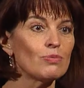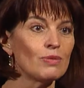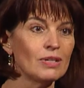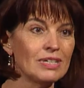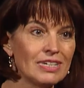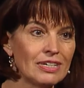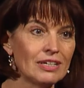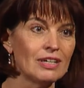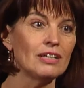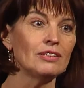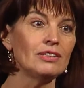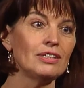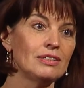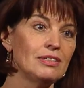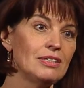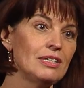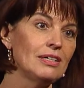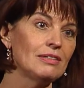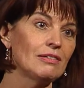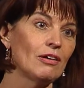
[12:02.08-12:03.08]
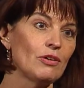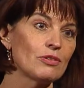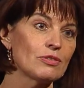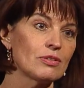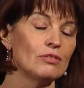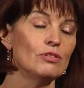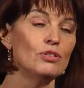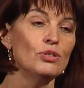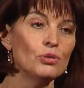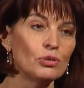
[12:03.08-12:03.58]
We really need
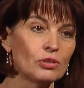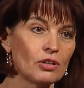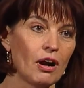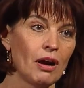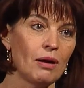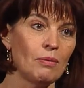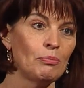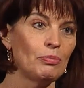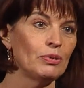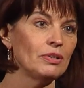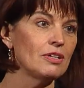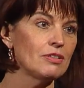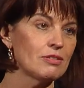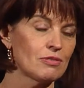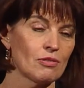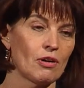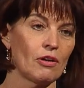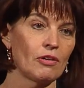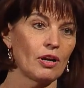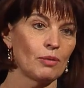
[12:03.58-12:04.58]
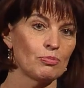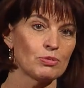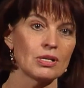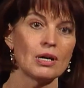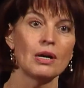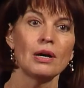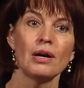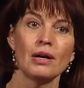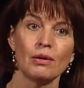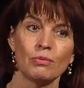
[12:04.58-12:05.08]
also new companies, startups,
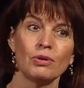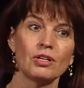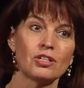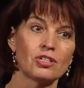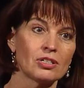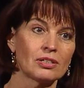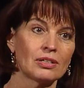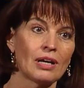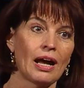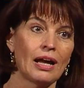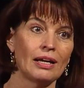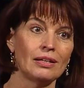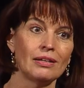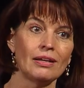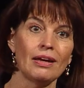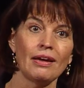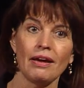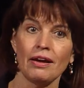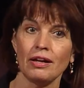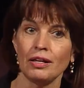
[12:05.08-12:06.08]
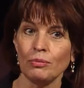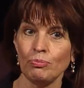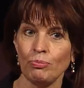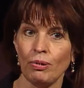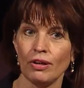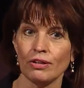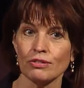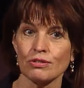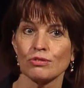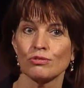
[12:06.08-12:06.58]
which can help
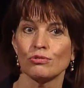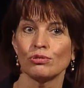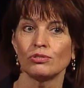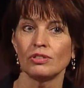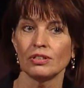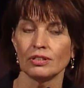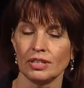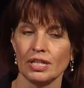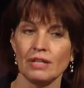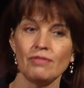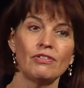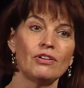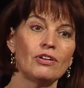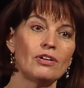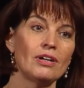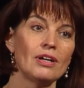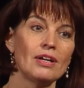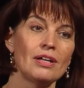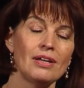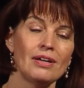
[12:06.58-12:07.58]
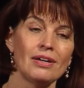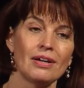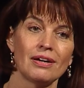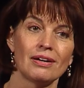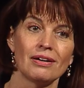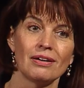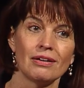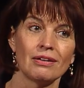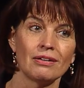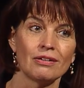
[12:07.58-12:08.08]
us to deliver
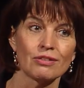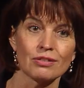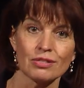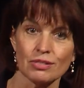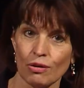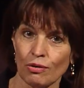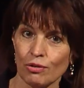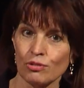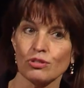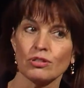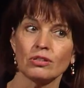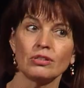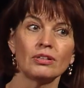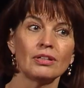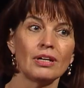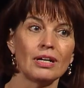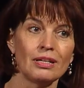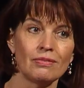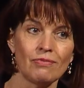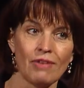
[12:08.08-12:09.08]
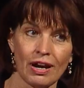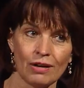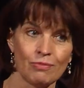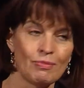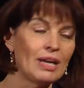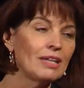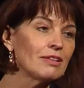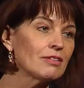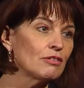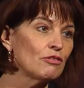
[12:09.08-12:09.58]
social,
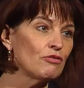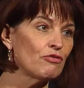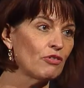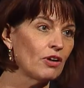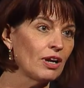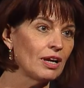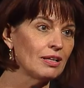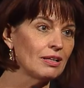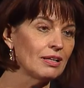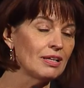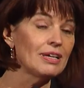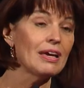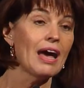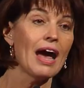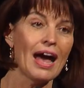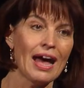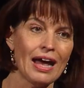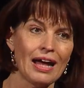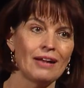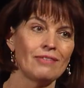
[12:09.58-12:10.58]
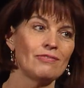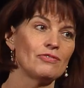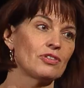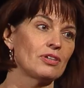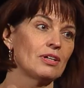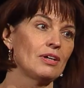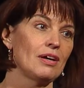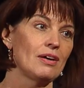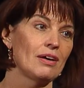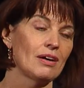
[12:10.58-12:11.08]
environmental friendly and
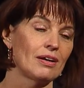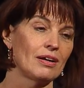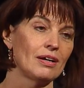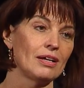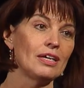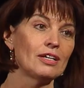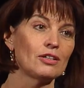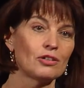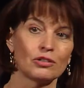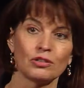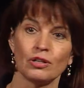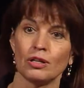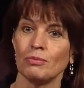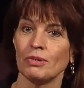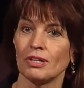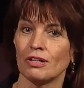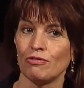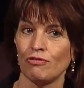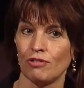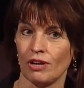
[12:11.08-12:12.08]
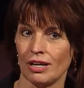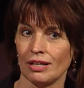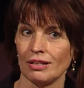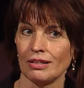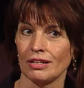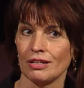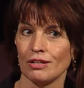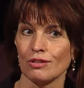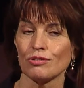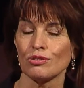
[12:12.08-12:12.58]
economic
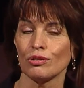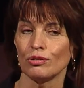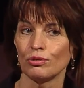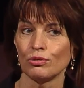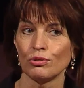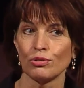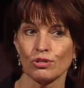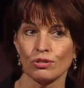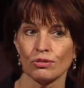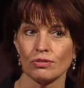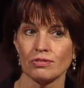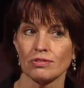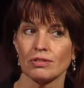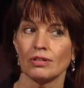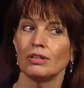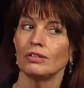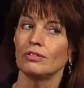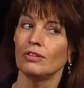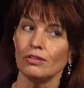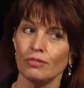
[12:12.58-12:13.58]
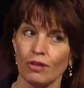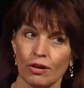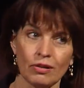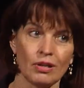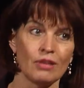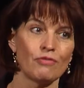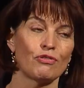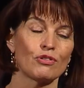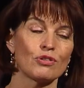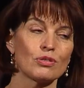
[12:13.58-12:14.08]
friendly solutions, not
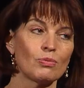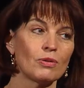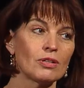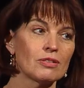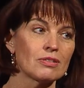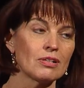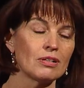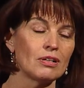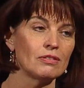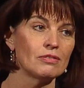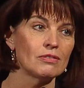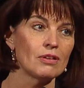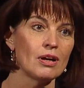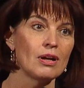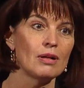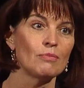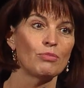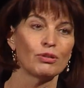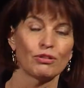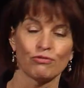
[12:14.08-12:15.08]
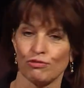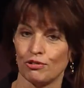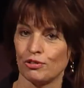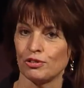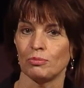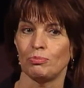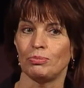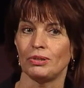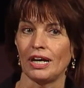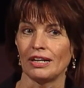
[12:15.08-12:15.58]
only for Switzerland, but for
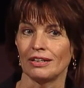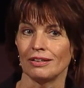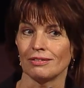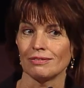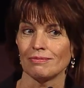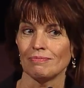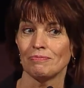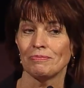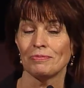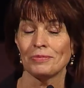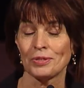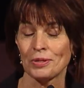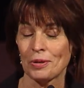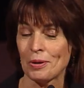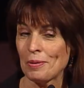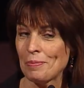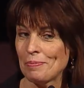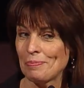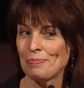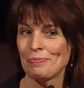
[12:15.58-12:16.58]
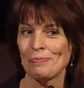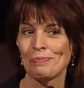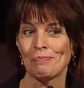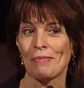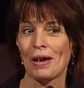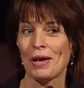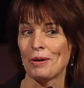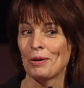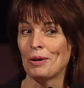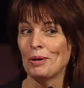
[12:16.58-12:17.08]
the planet. So
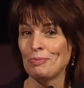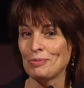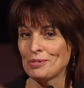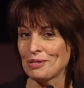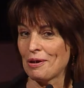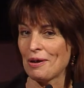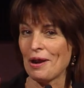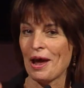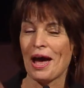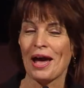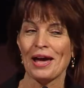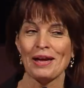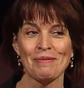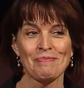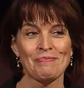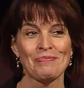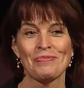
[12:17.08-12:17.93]
my hopes are high,